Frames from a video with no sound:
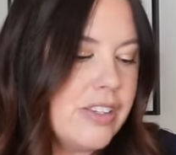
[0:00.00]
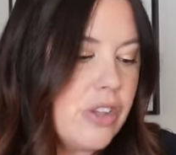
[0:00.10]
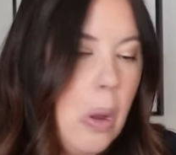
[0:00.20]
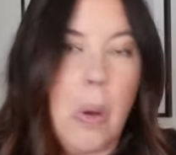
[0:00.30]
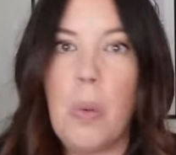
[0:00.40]

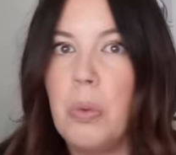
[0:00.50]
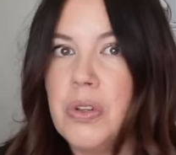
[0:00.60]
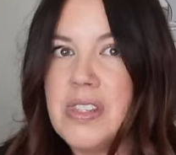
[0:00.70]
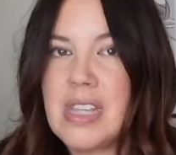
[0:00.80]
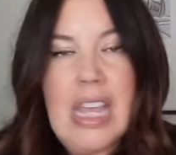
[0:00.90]
So
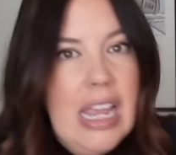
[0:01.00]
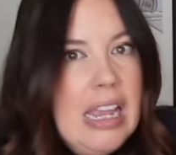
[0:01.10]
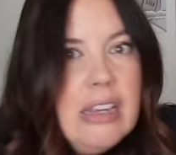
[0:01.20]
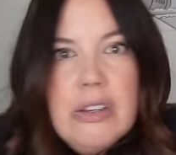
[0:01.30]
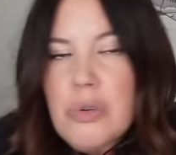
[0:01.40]
we'll
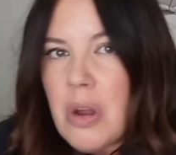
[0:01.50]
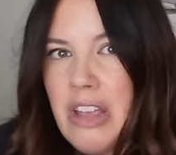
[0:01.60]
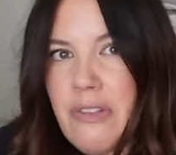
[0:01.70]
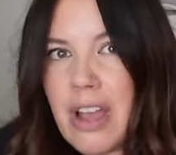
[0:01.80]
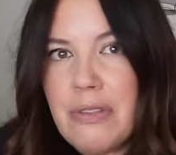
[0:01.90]
see.
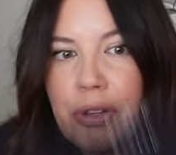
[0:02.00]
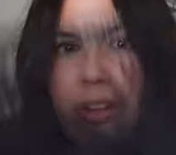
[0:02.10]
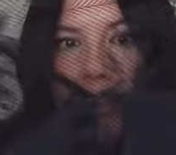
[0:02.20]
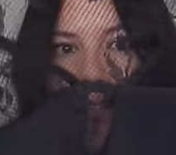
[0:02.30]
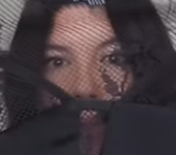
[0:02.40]
twenty-five,
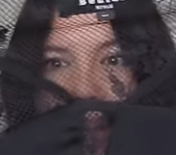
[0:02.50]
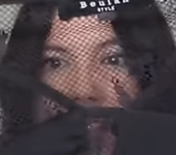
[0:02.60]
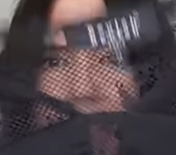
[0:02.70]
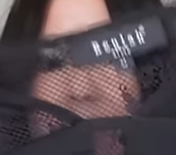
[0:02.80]
thirty-five bucks on